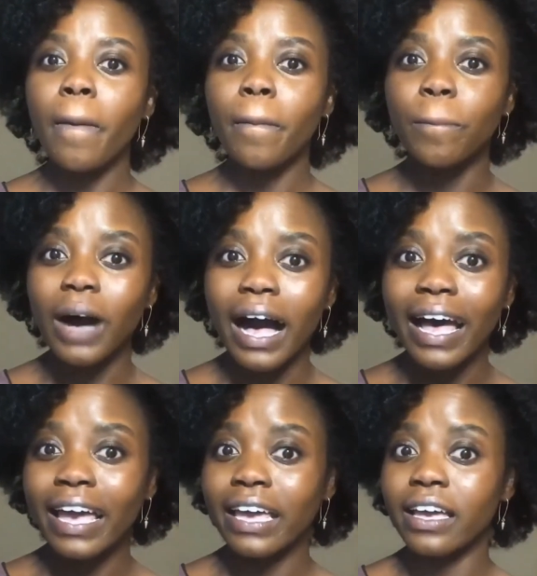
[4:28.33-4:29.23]

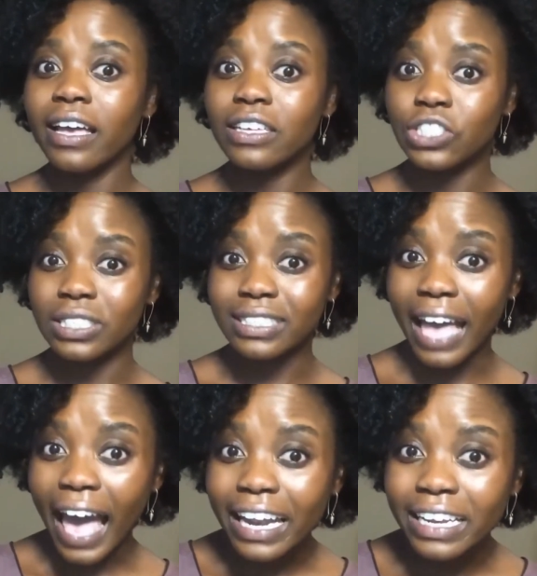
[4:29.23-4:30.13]
by just
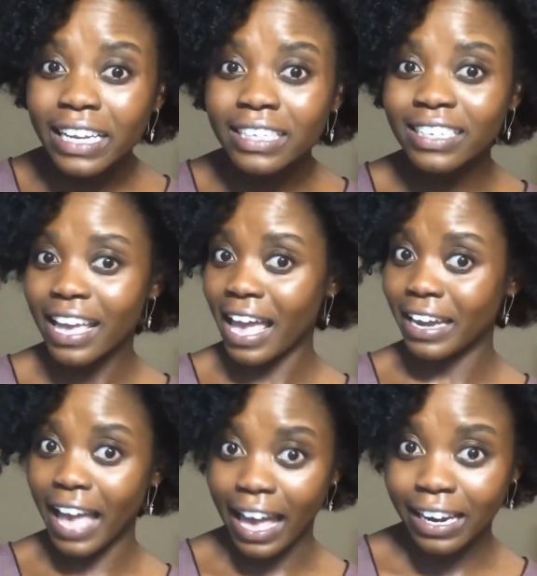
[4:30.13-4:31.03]
editing
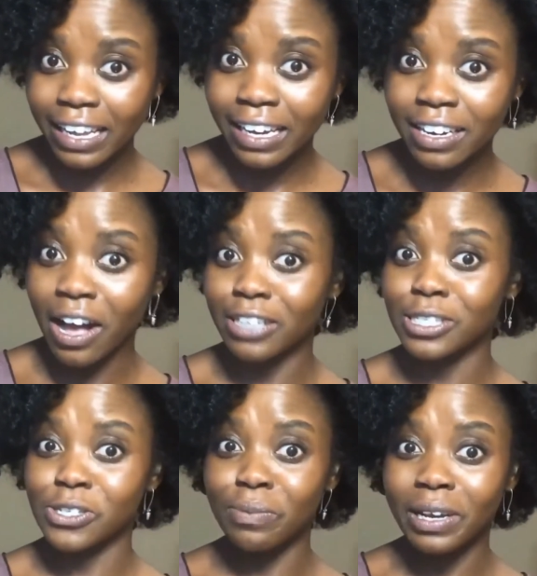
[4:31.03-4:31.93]
until
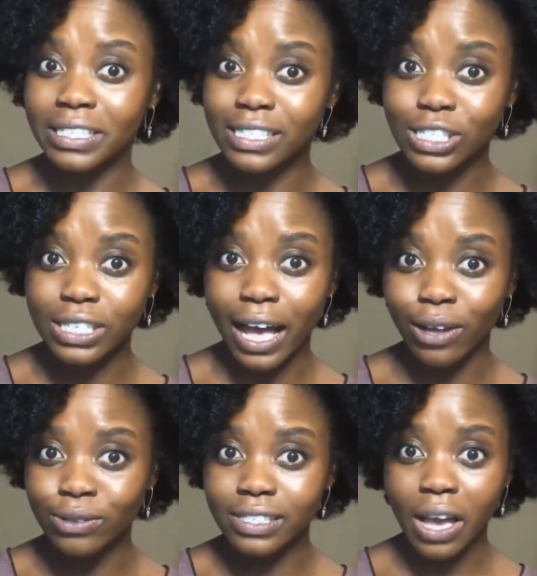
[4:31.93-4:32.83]
your message
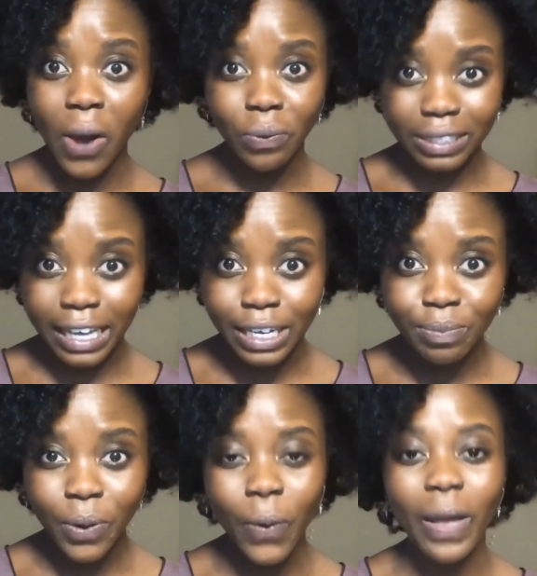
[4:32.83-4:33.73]
sounds
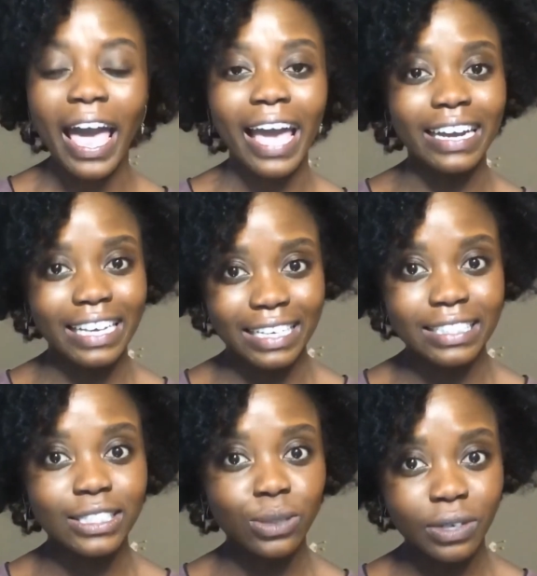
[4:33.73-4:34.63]
relatable and easy
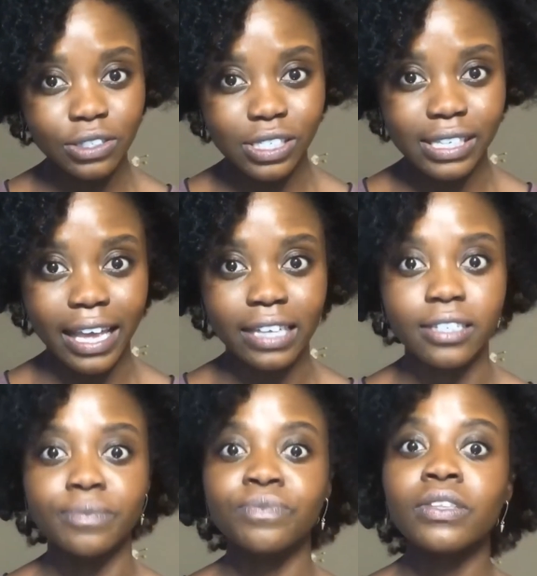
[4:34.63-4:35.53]
to understand.
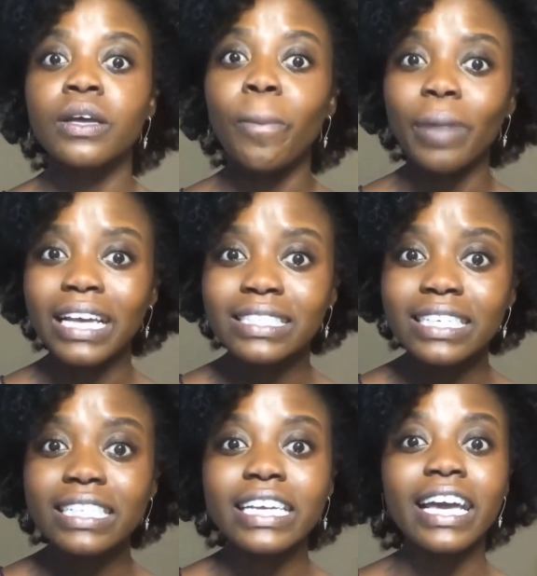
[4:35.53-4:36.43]

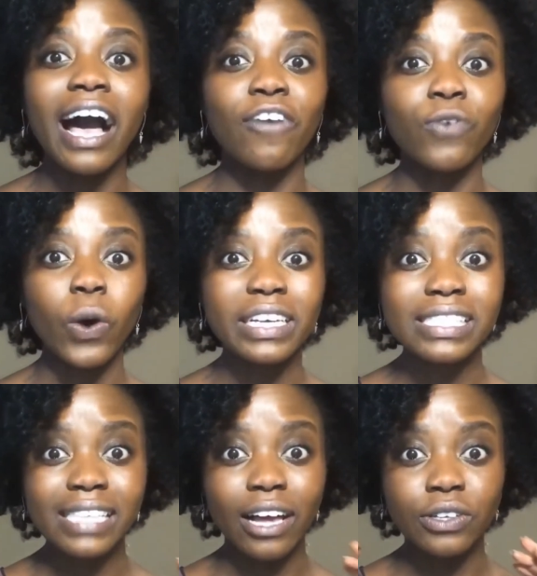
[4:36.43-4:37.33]
Basically, avoid
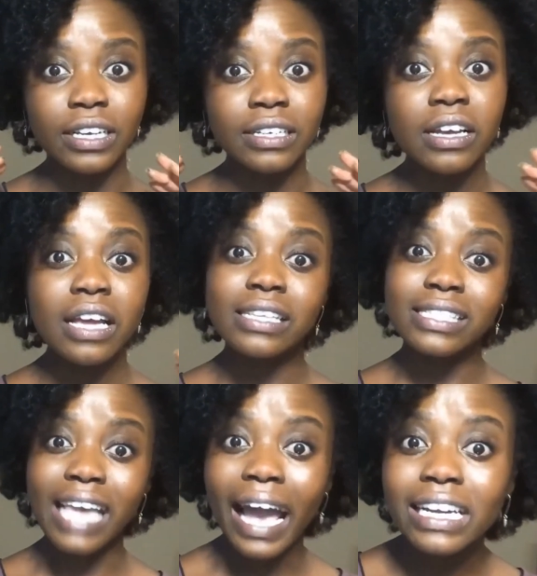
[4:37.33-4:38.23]
sounding
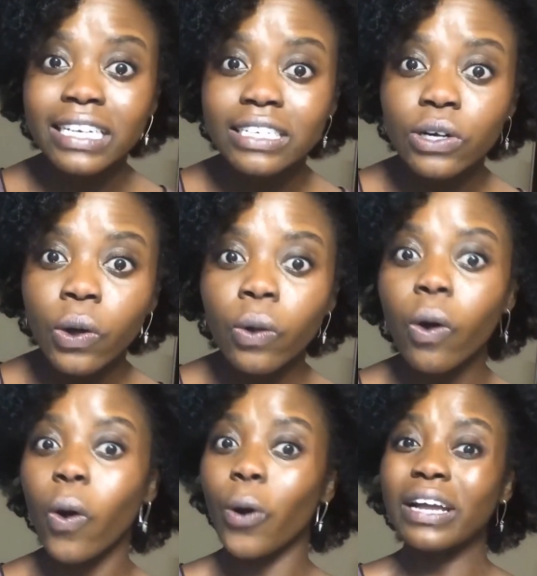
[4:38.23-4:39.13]
technical
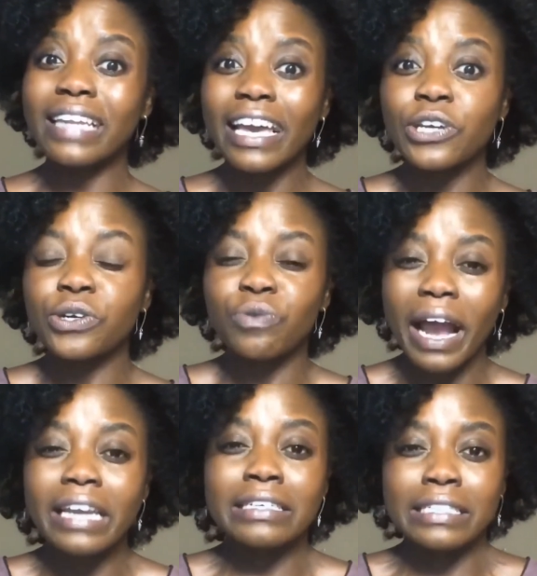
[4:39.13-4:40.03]
or like you're
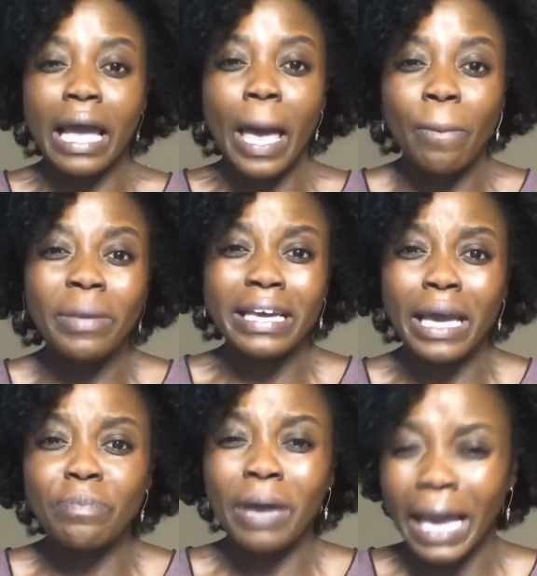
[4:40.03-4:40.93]
writing an
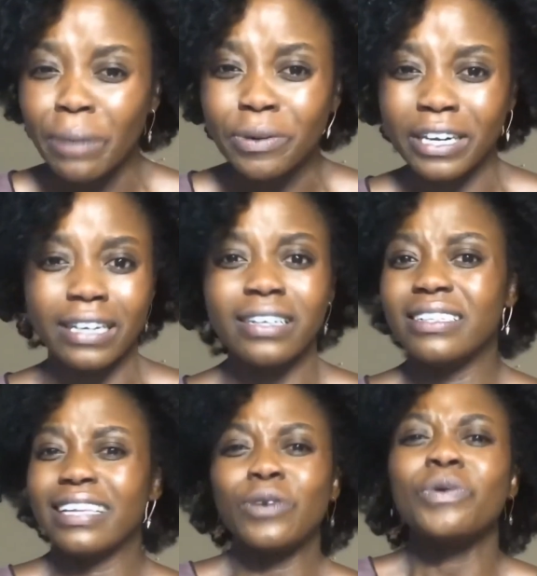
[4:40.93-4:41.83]
MBA paper.
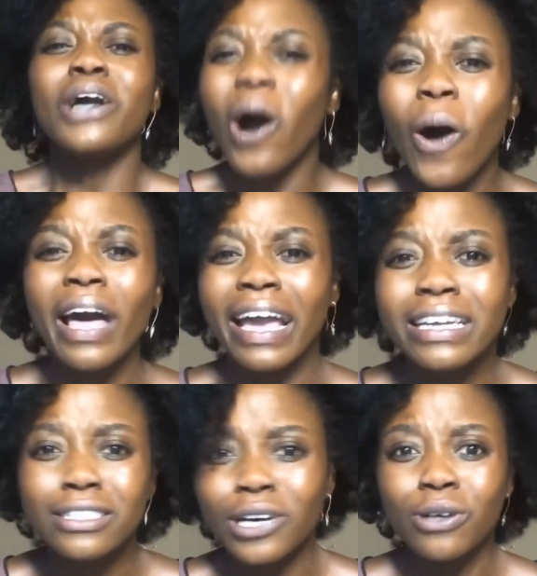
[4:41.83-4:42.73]
Like we all hated
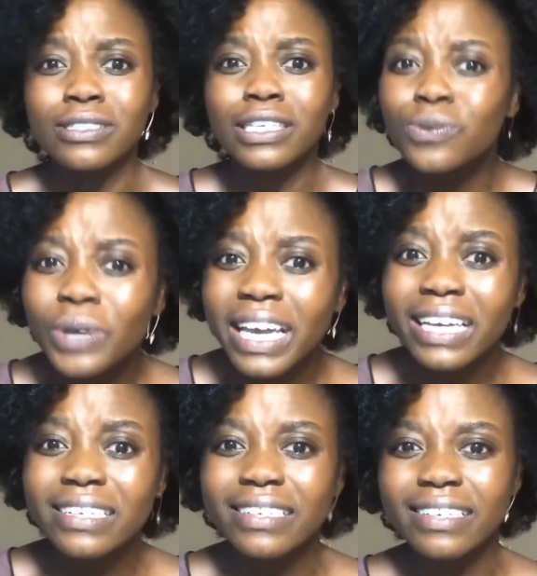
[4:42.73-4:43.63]
those, didn't we?
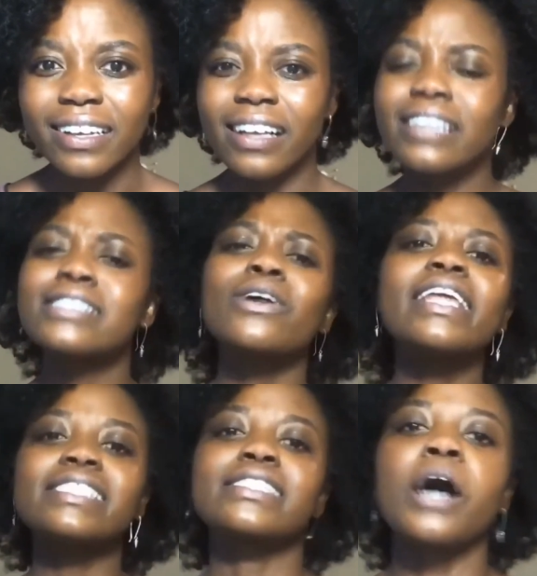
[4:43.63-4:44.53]
So let's
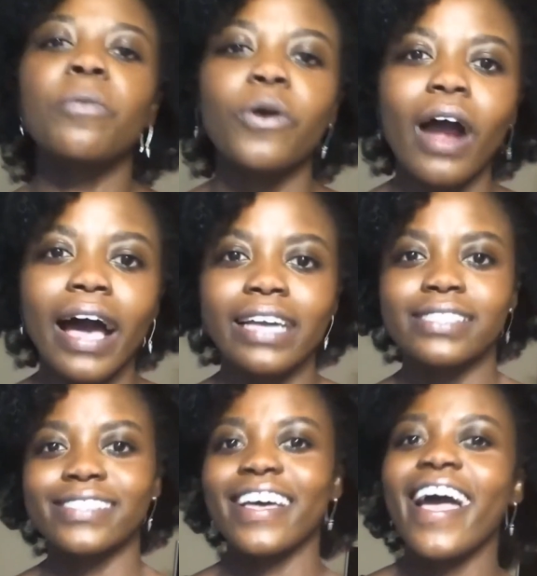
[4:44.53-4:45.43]
summarize.
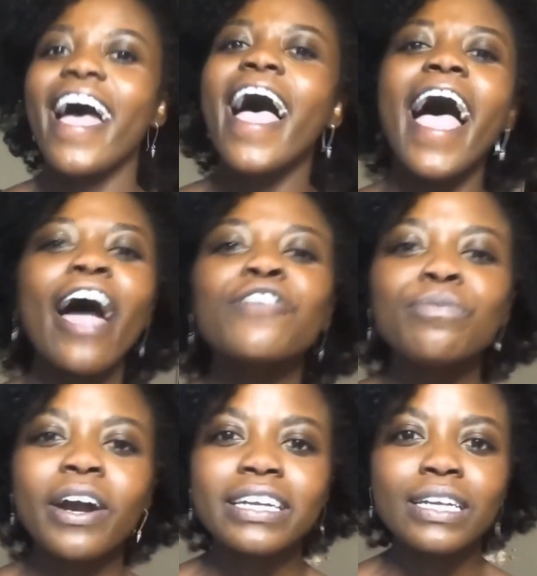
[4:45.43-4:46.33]
Every
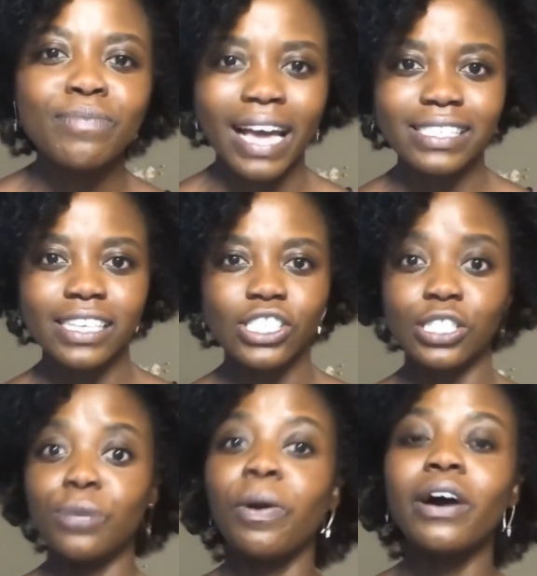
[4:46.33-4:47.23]
marketing message that you
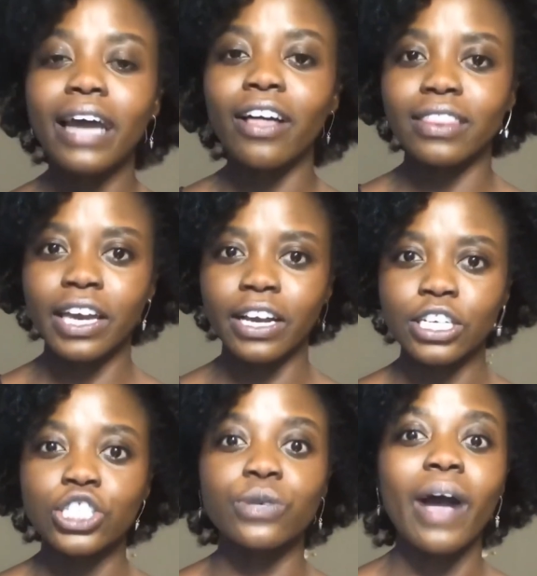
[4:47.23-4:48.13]
put out there
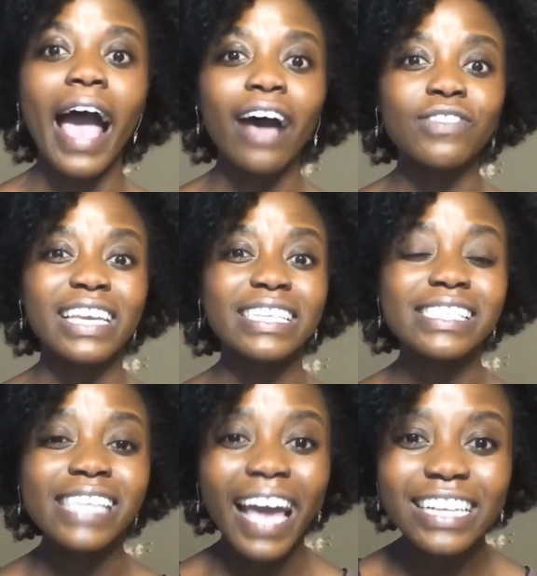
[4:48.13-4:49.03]
should have the
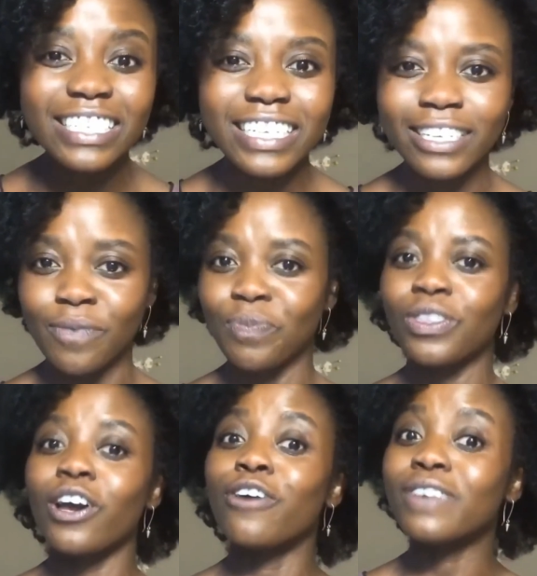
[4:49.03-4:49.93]
intention
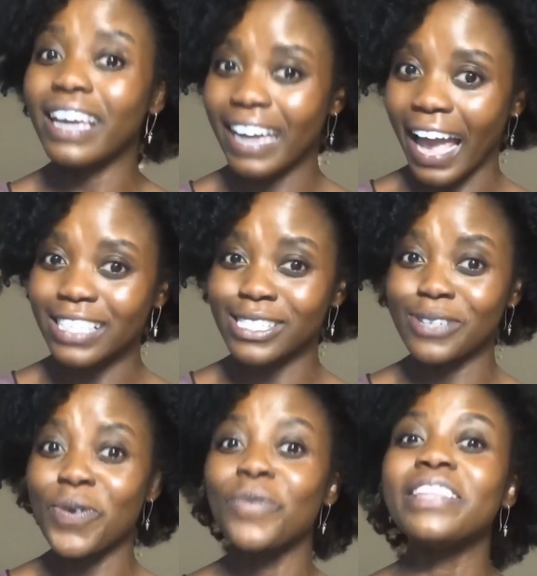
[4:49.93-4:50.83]
of connecting
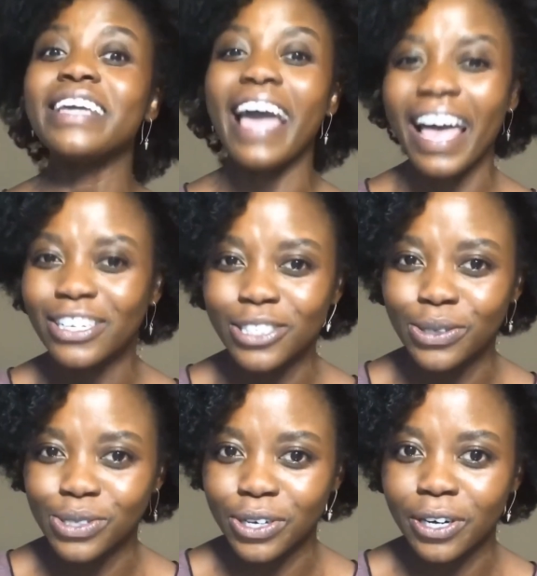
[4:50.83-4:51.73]
with the end
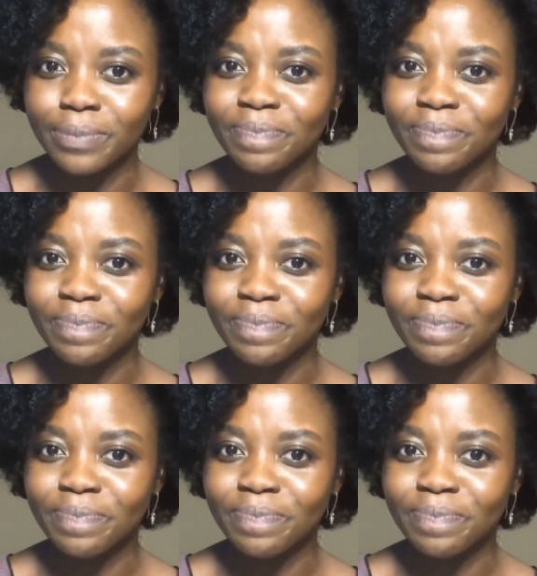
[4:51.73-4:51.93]
user.